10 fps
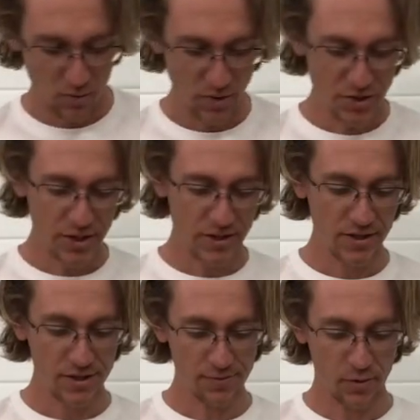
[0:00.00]
Once you get to
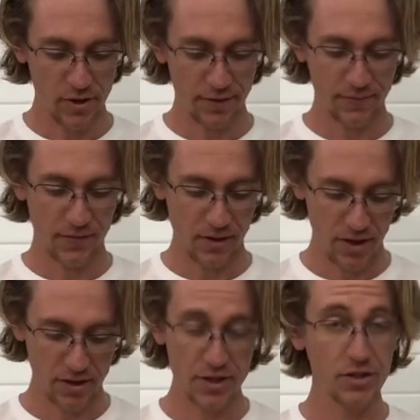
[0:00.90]
this point,
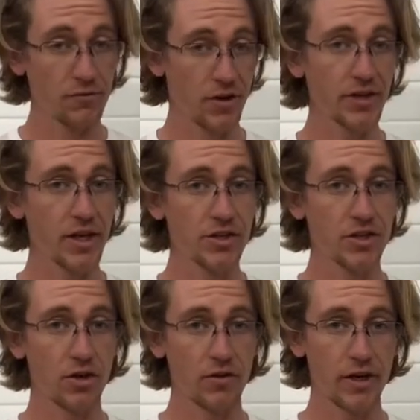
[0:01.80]
unless you've run the
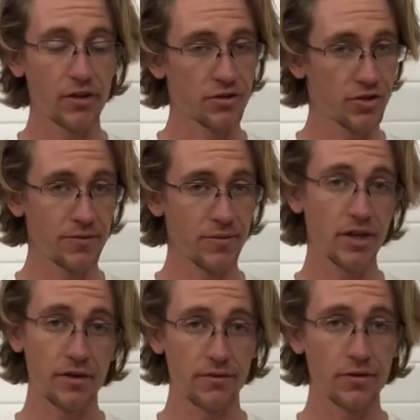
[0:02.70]
engine already, there shouldn't be
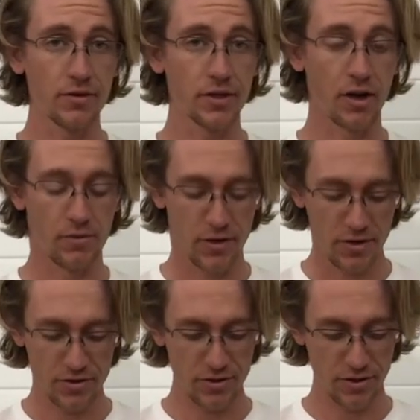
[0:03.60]
any fuel in the
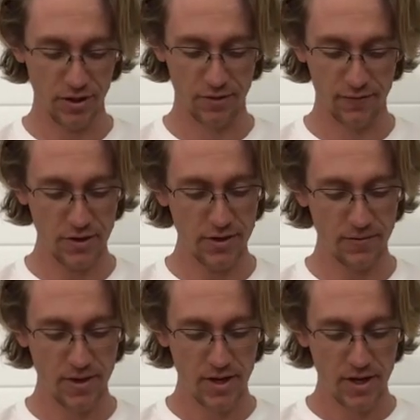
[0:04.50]
carburetor, so you can invert it,
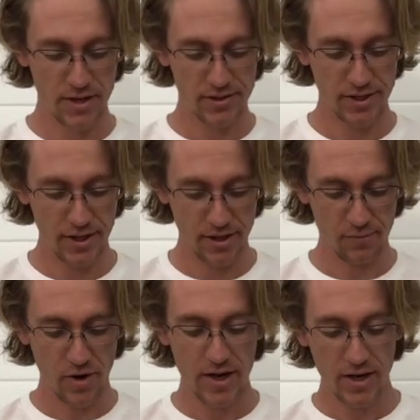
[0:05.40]
set it
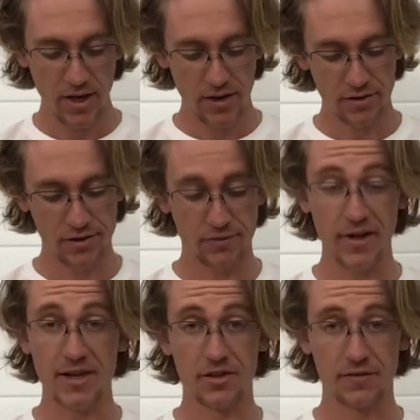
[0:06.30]
upright. There's a
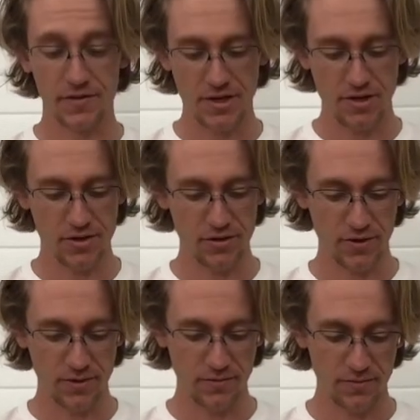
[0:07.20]
flat surface here, so
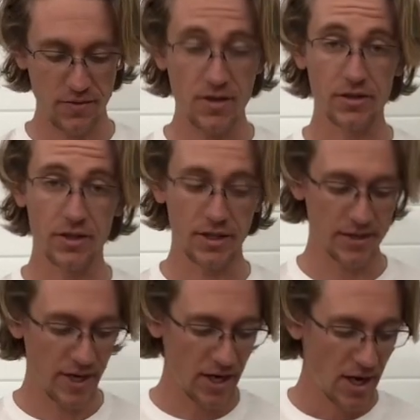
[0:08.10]
it easily does
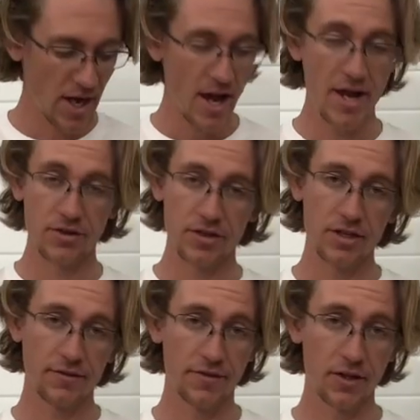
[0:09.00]
that. And you'll
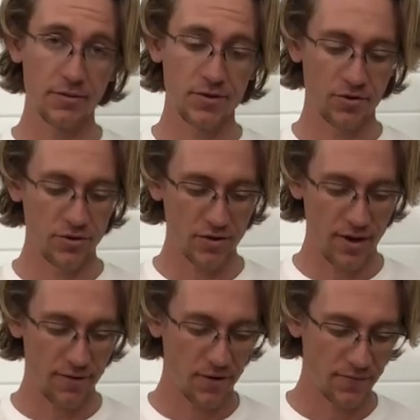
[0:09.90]
need a Phillips
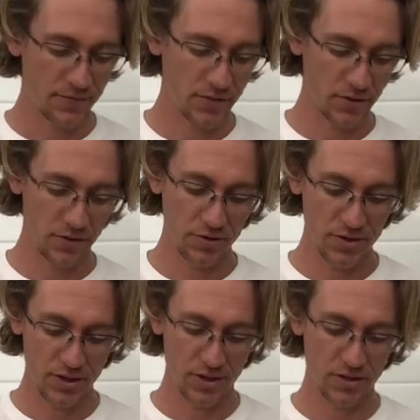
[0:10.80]
screwdriver to
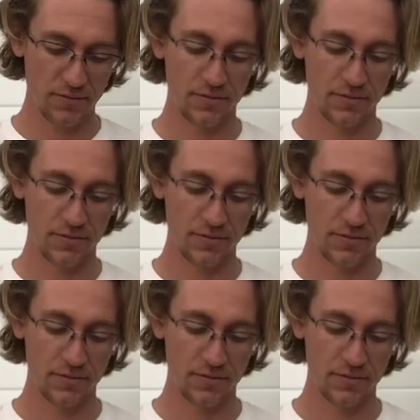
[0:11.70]
loosen